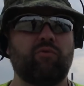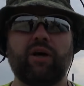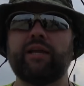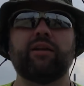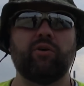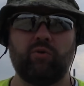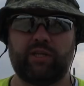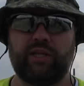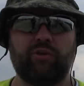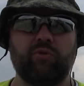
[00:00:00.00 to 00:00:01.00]
write a
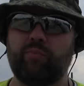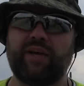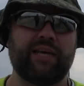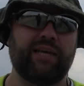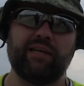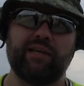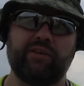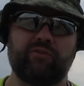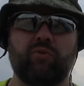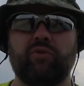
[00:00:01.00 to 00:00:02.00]
note in your packing
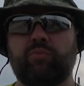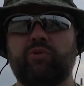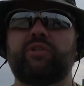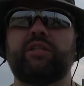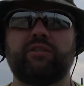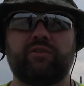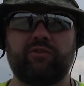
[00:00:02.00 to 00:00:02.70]
list or the procedures